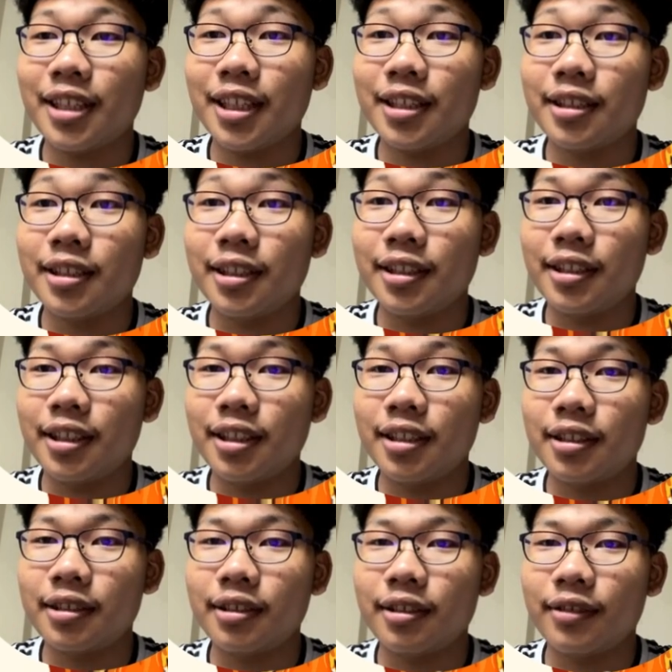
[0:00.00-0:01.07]
at
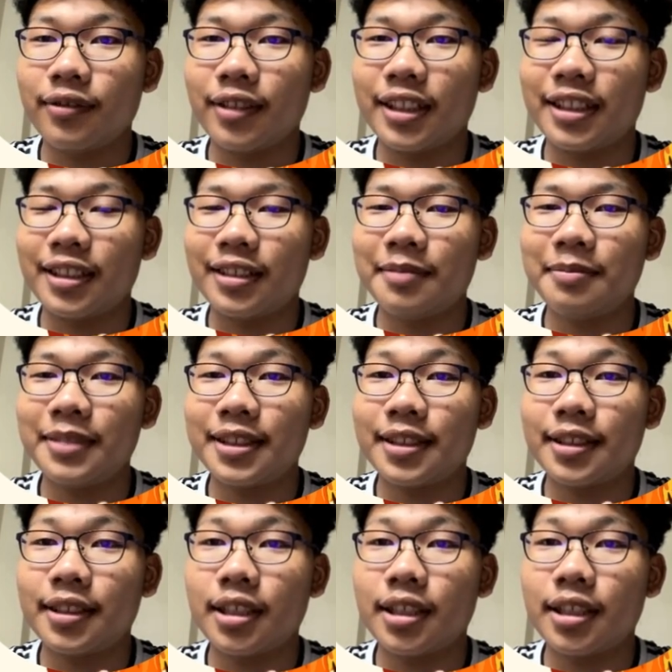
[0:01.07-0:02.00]
details of items